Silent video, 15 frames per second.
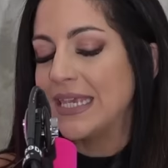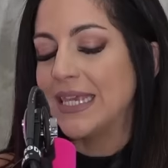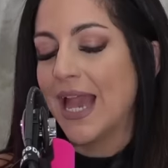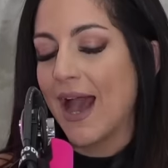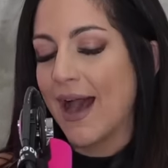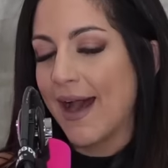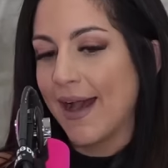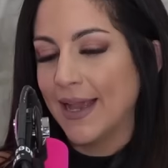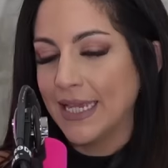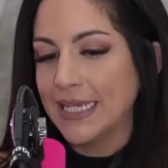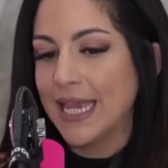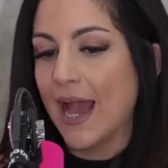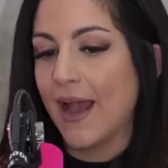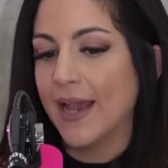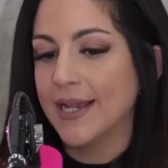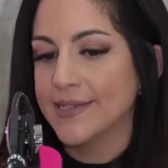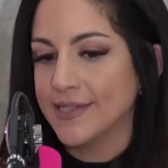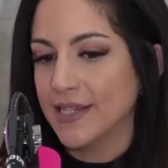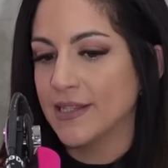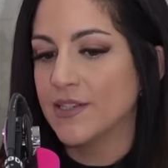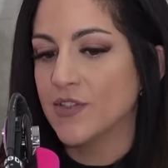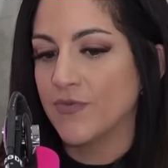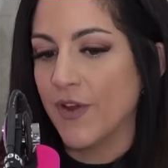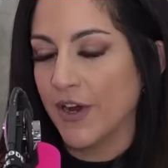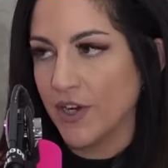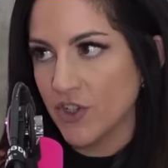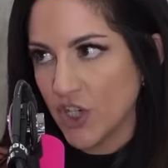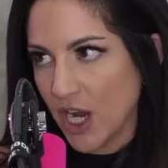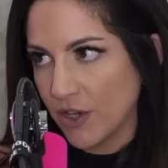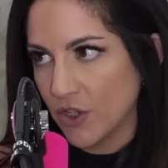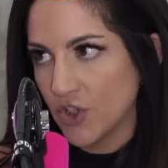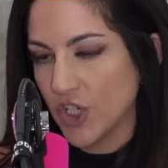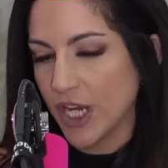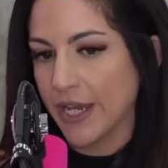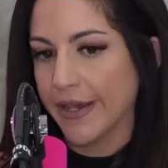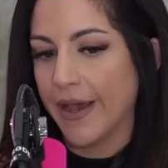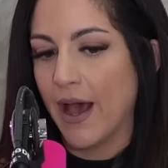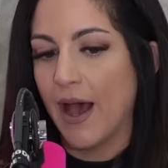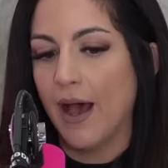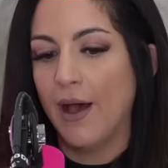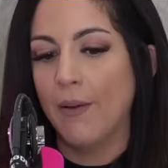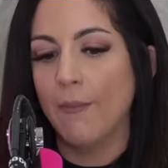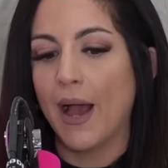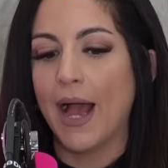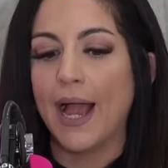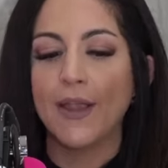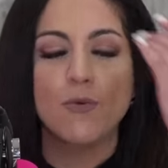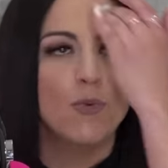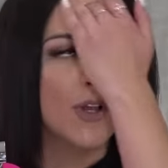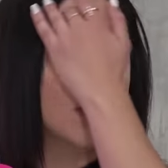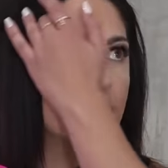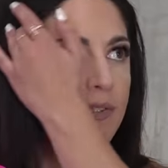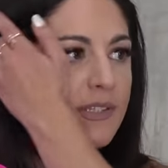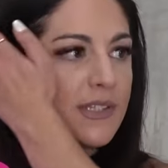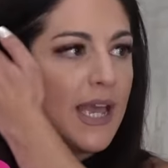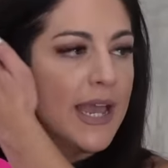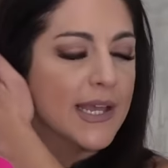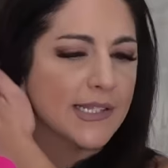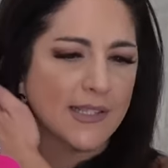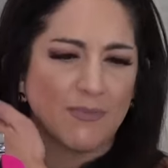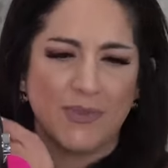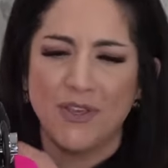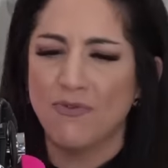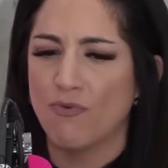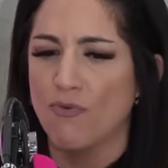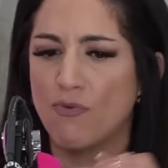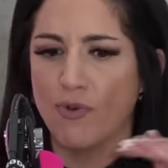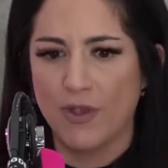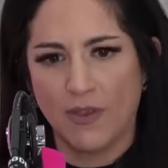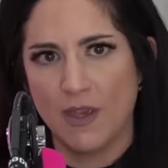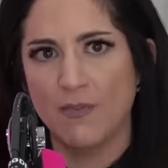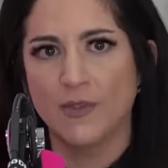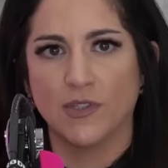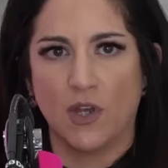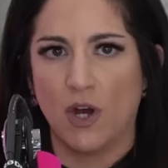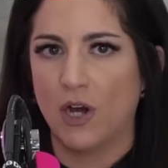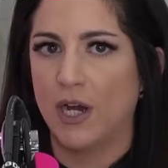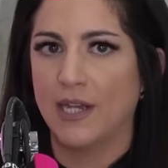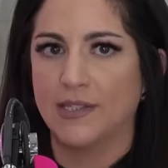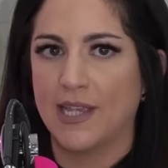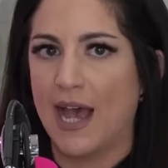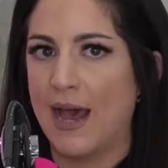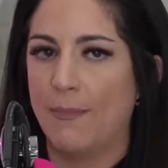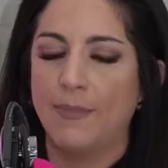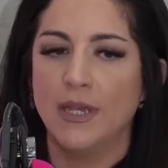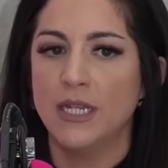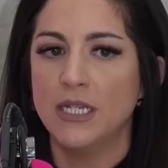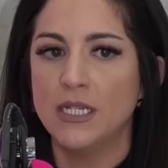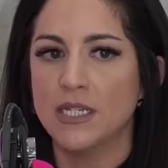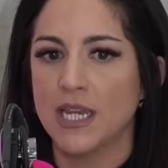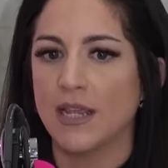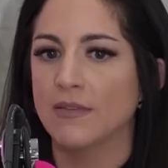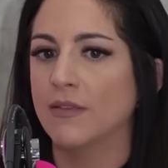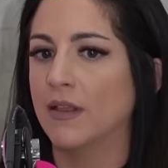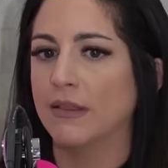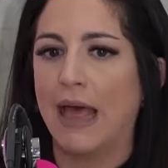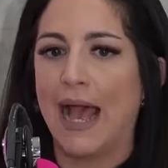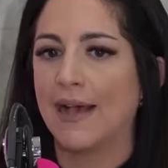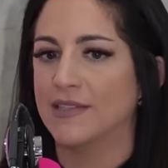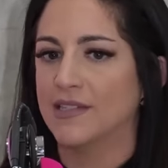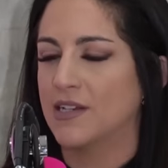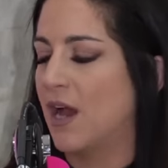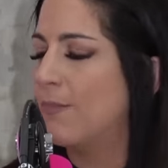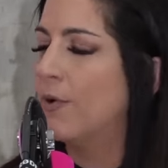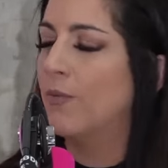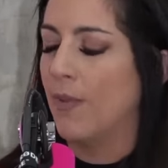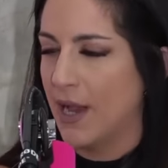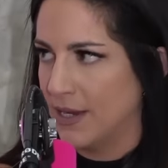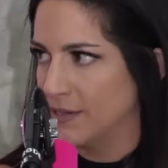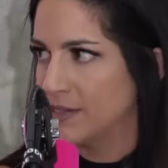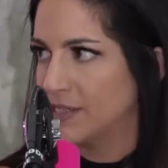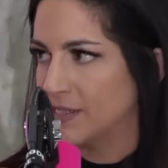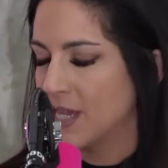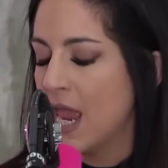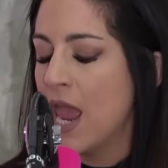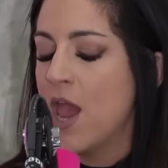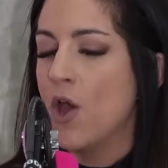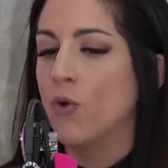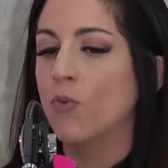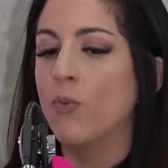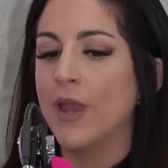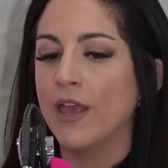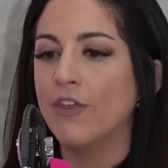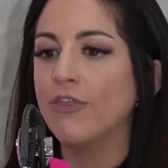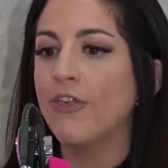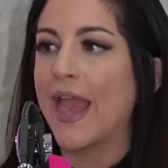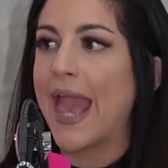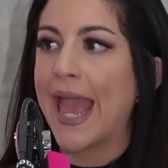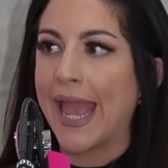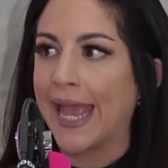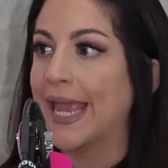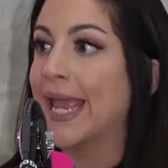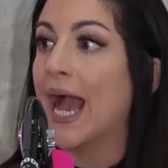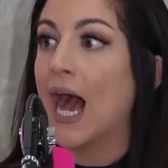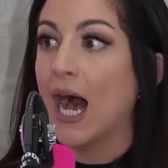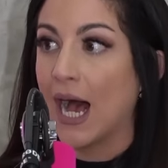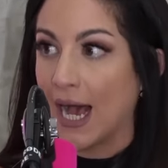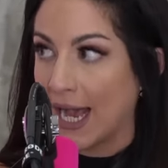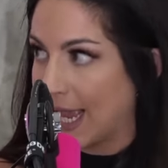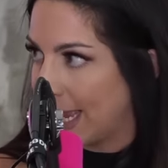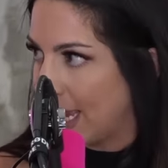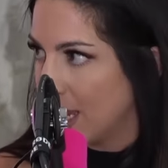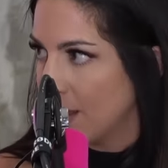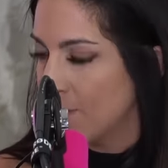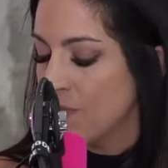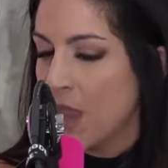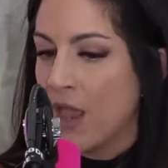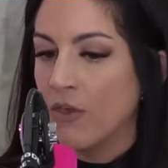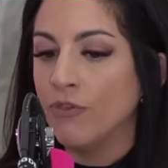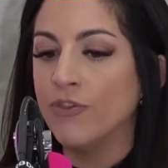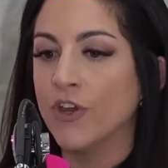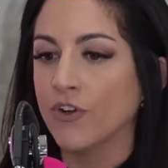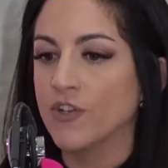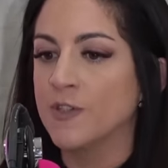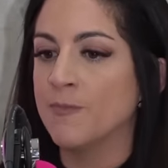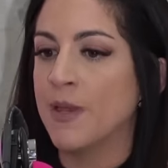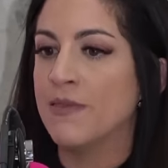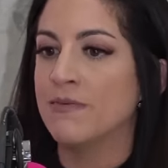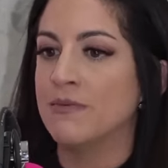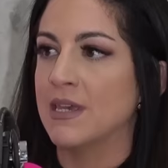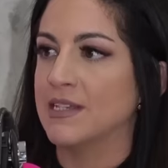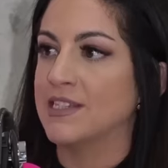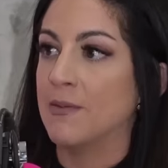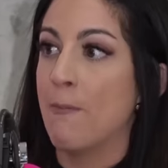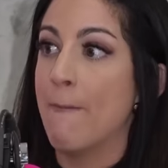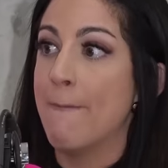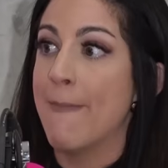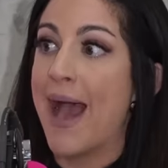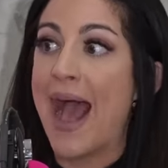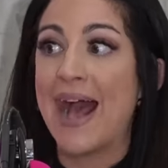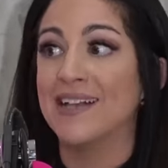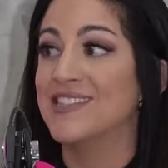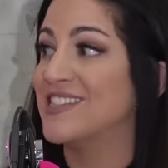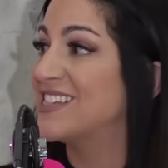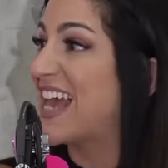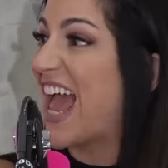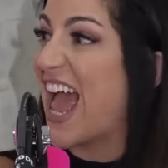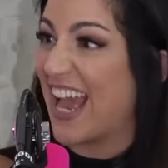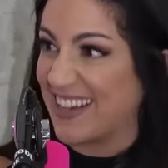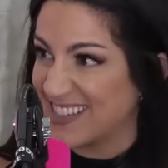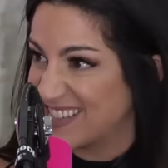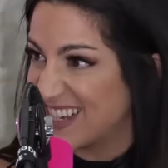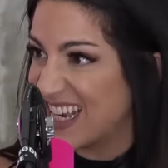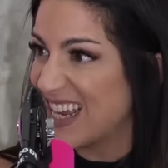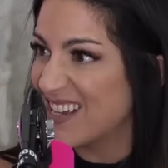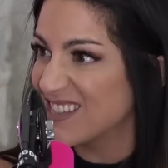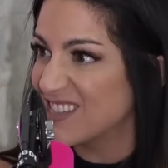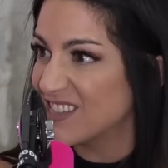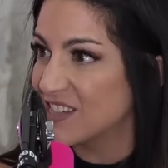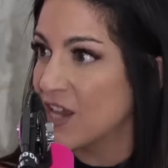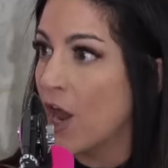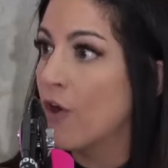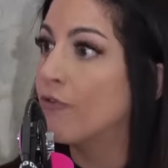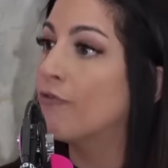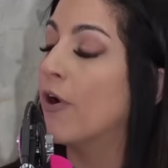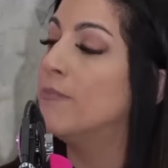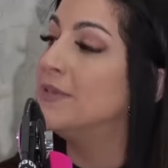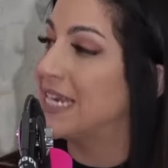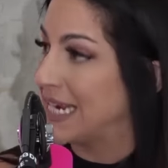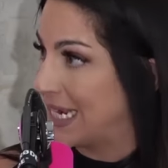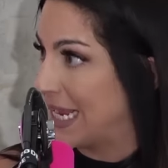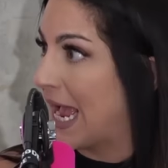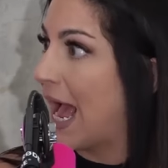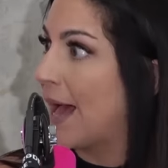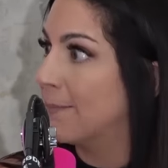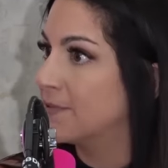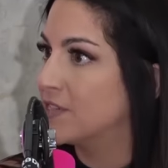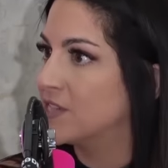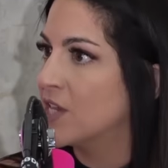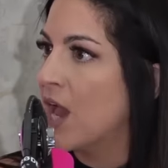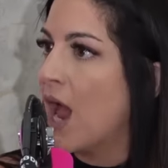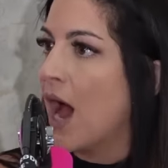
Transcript: Yeah, yeah. It's very challenging. I will say something really bizarre has happened in the last couple months. With AI, there's been this mass exodus from dating apps.